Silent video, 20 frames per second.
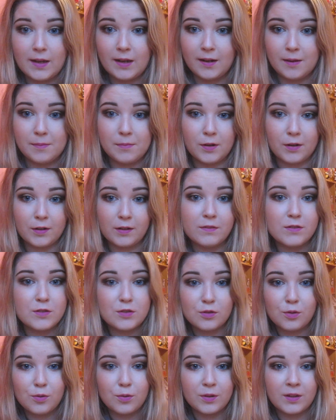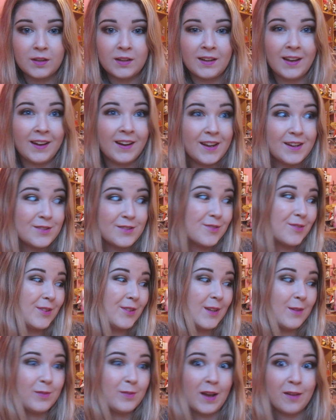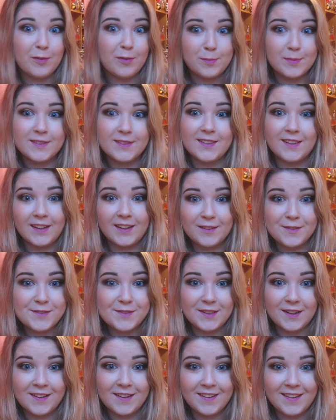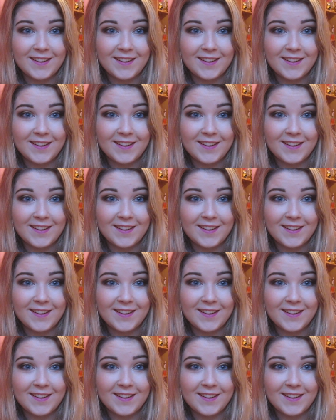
and I'm not even joking, and I don't even have a busy lifestyle.